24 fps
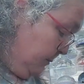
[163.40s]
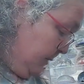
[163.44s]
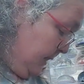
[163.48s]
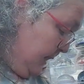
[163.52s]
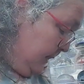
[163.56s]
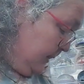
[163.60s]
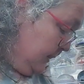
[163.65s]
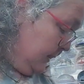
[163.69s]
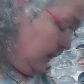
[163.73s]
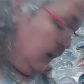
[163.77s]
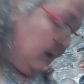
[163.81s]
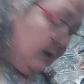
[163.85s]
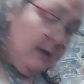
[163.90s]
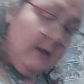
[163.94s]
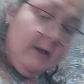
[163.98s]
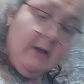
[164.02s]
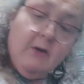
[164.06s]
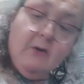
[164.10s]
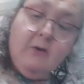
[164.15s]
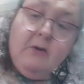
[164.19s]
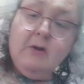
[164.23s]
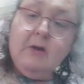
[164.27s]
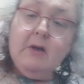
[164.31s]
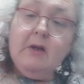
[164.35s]
basically
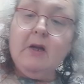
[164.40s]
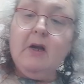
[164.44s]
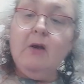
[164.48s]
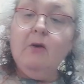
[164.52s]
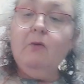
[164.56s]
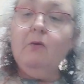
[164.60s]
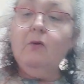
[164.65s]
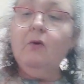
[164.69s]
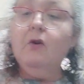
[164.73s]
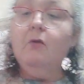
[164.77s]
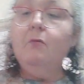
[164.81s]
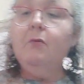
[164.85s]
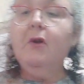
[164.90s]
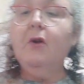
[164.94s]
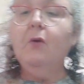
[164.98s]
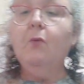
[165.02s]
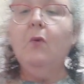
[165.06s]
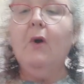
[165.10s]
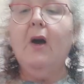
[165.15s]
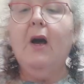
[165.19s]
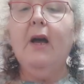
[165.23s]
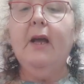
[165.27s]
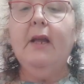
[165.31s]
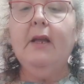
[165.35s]
the undercoat coming
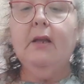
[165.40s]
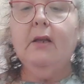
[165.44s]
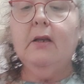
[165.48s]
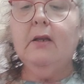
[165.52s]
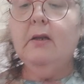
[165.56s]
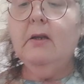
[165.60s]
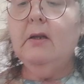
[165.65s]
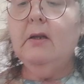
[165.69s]
away,